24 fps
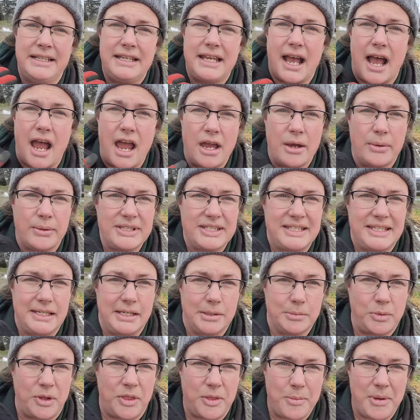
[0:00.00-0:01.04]
I always see
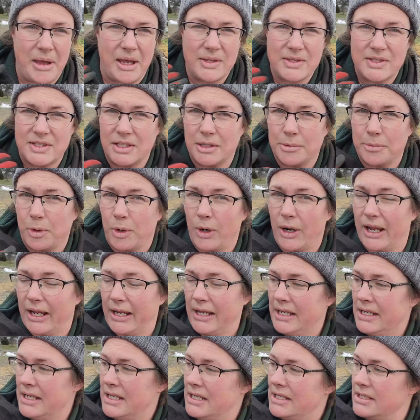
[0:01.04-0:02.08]
him with a mouse in the morning.
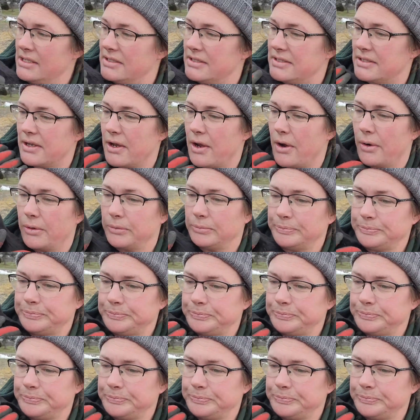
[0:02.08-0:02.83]
So